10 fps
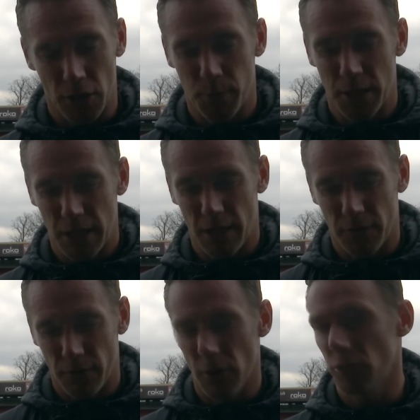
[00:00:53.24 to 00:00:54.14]
and especially
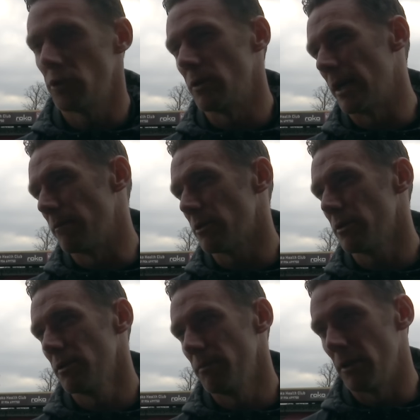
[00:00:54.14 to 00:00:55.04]
after you've lost two games,
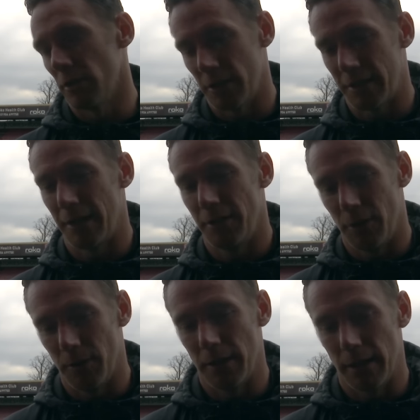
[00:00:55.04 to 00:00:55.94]
because then
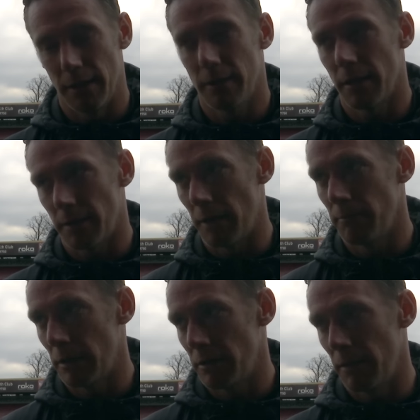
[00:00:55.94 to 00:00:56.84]
you know
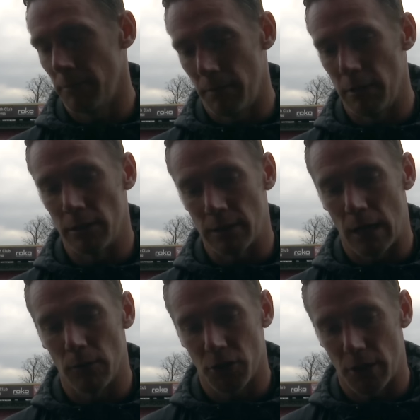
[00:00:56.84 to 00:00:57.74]
them little
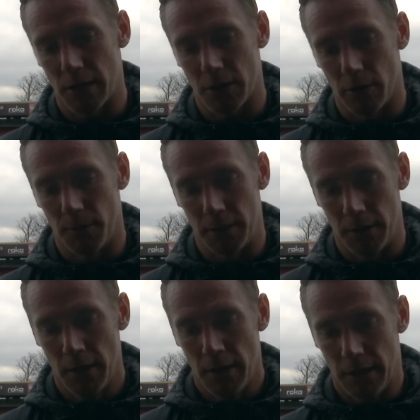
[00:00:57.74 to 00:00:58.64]
doubts start to
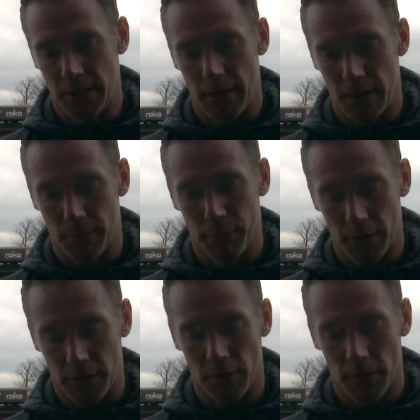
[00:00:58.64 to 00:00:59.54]
come into your head.
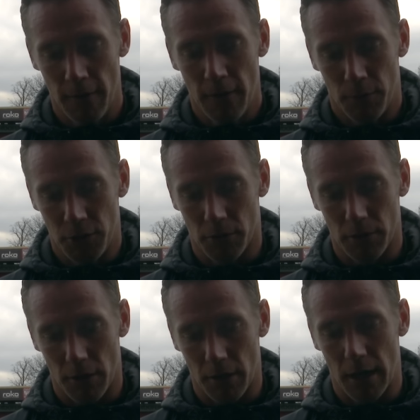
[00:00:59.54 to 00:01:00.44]
But I thought we showed a lot of